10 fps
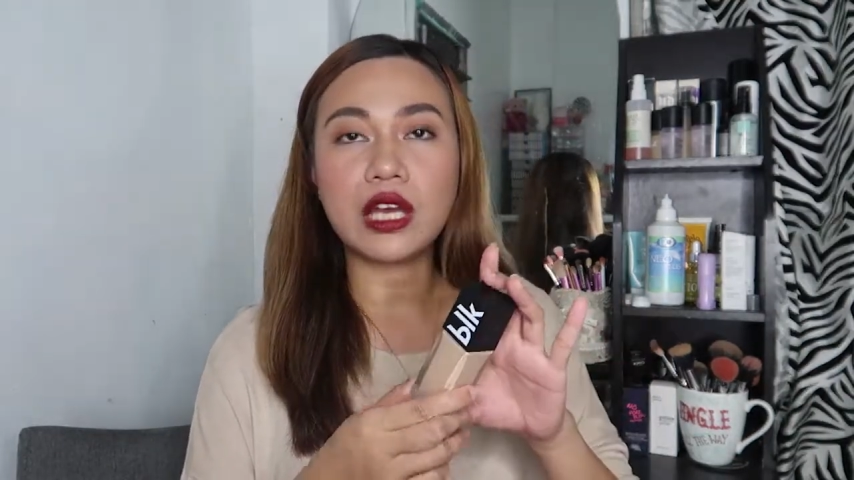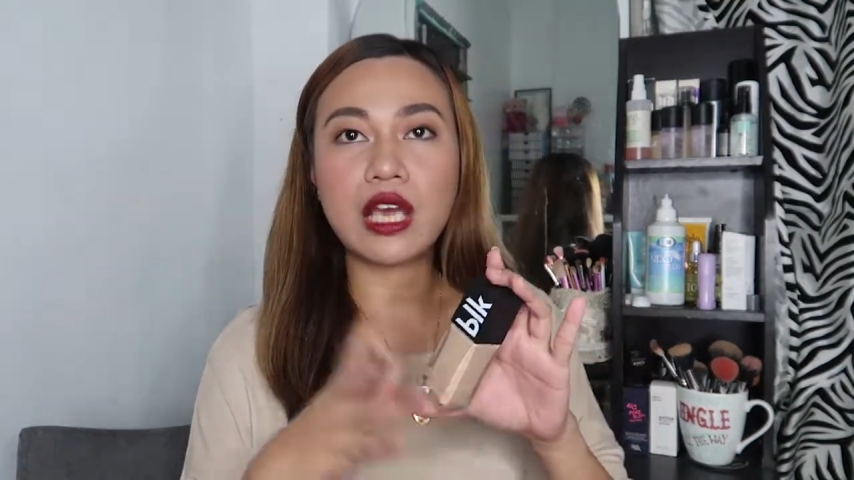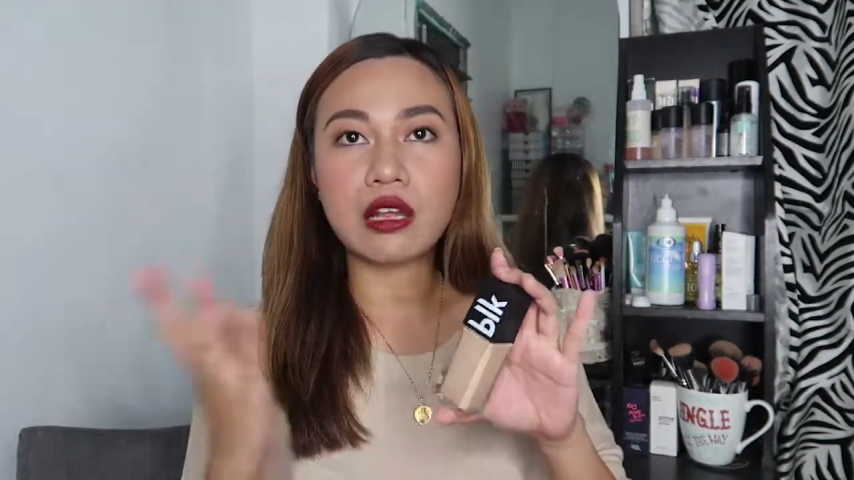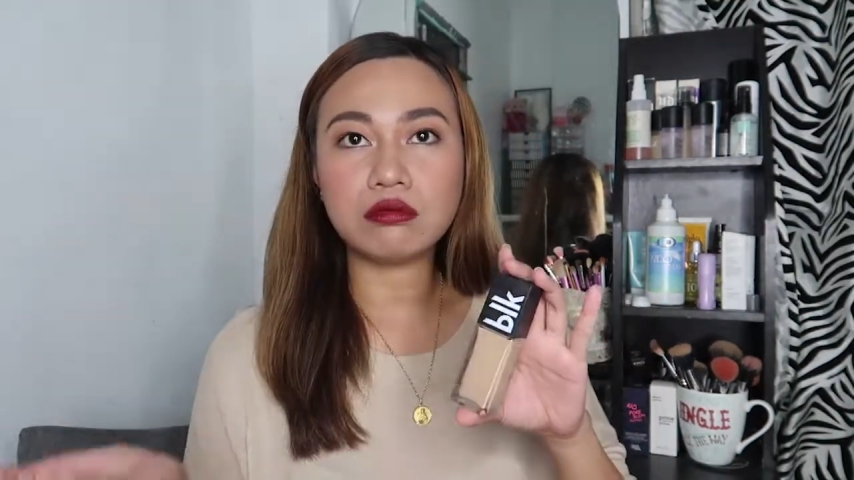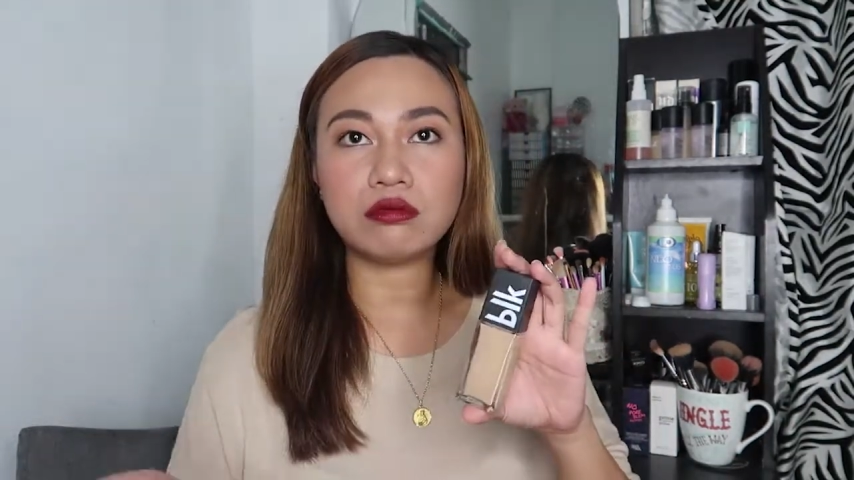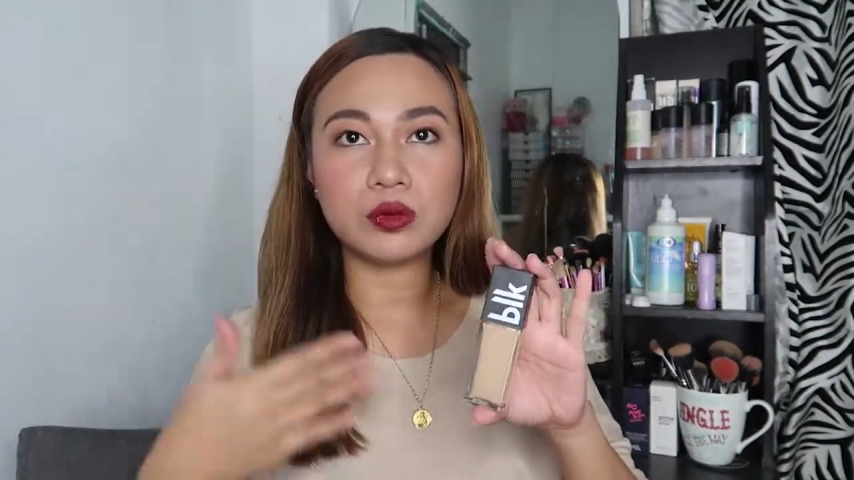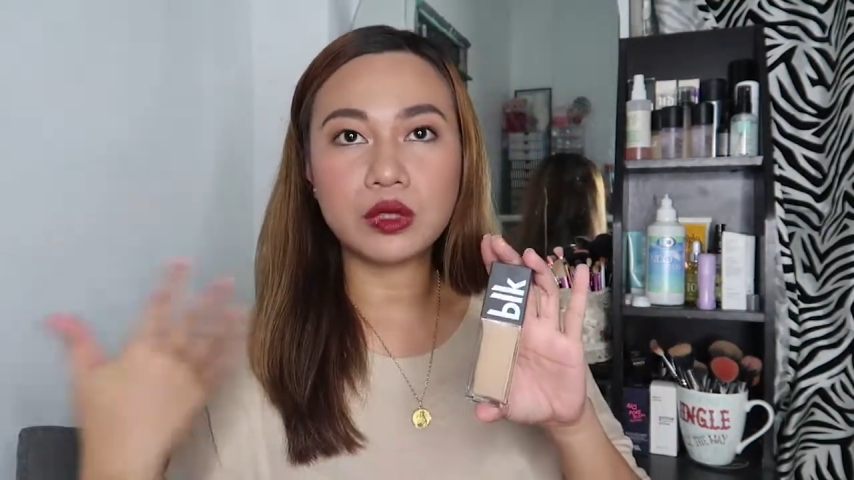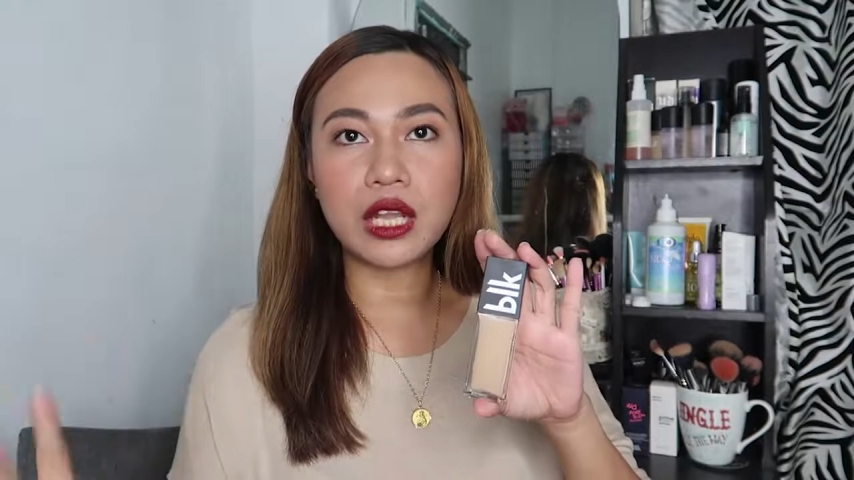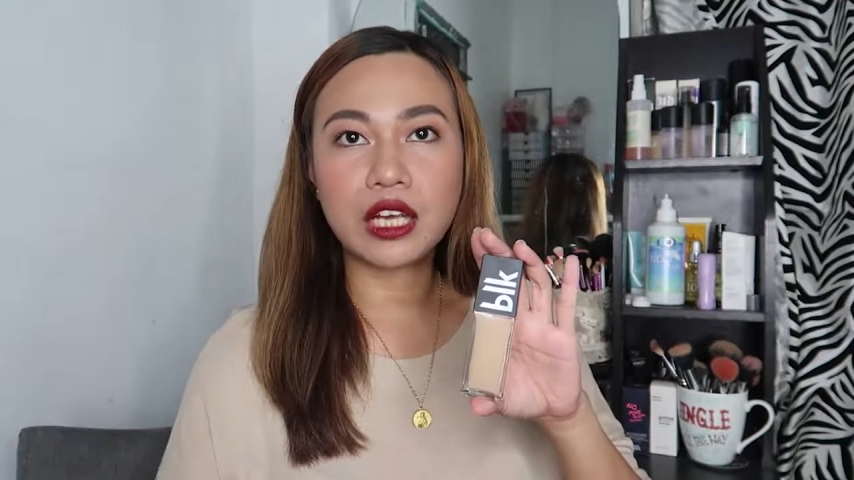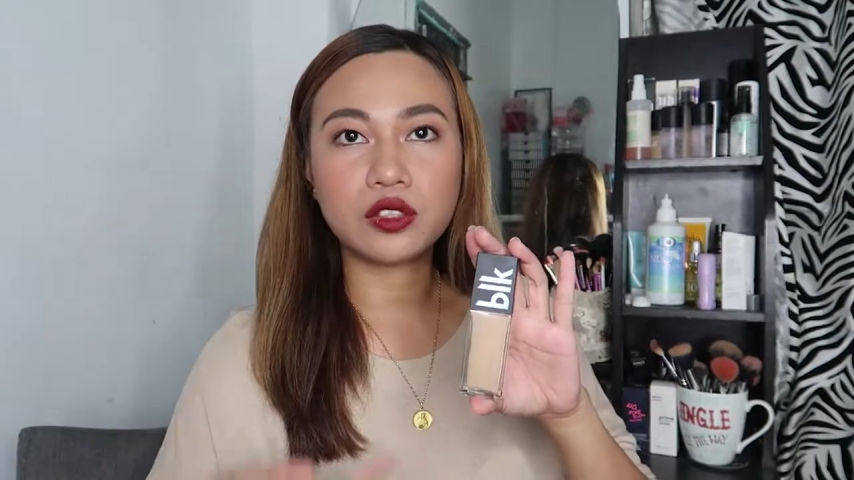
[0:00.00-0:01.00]
again
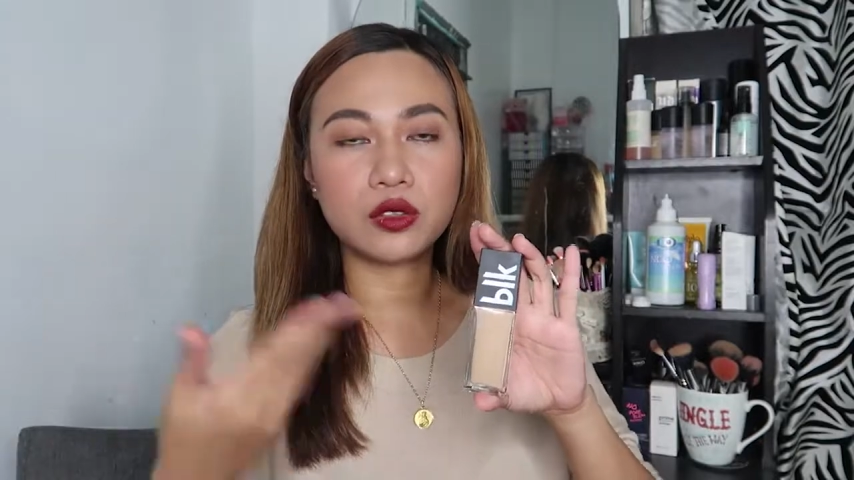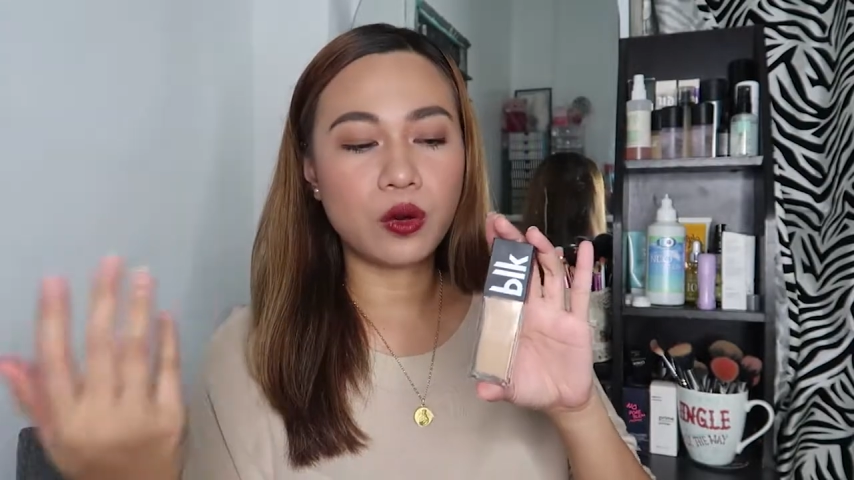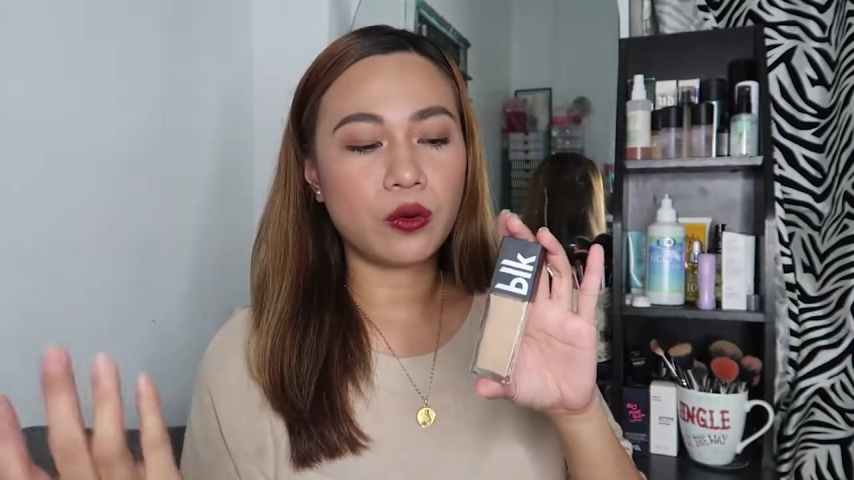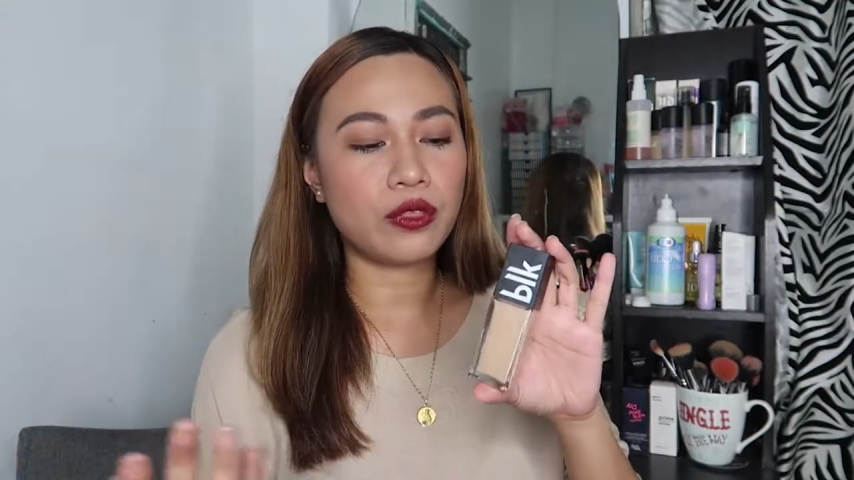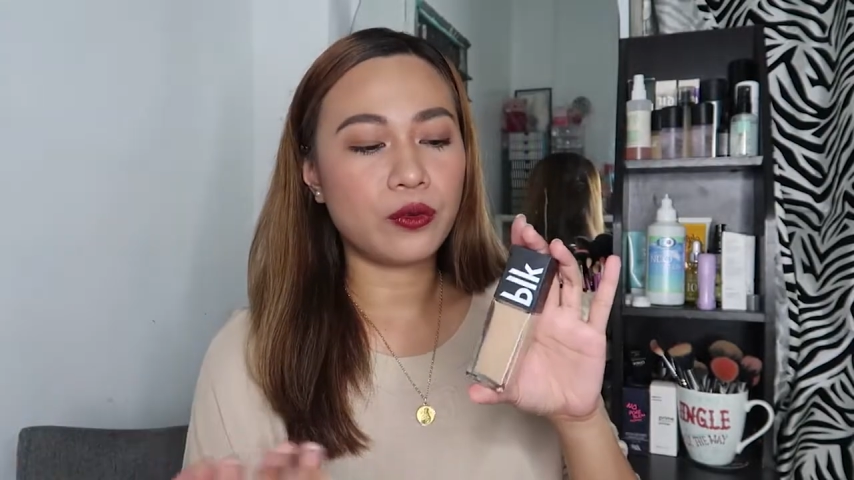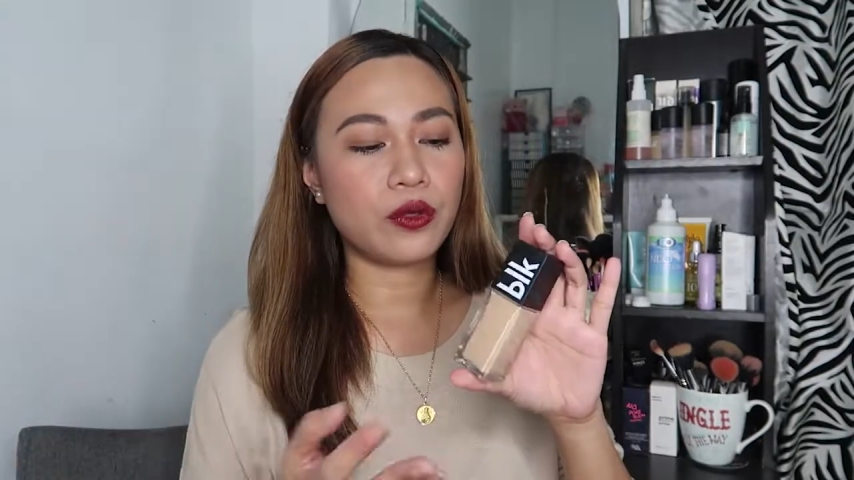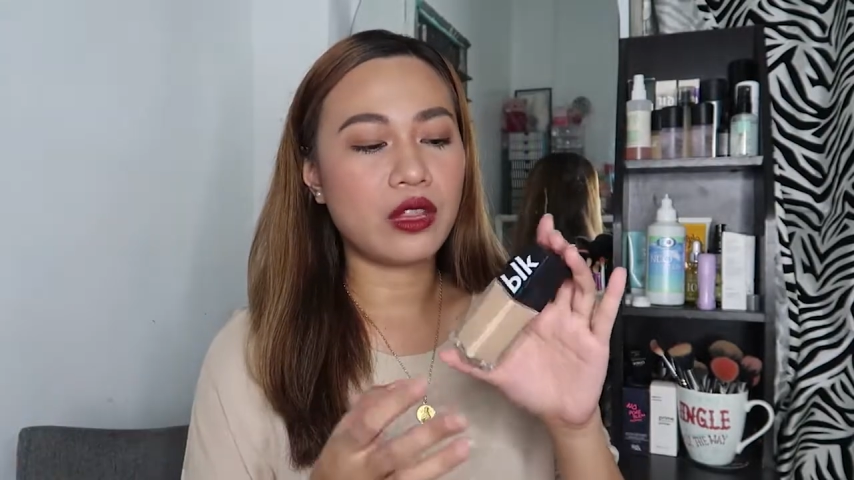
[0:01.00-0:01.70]
would like to go through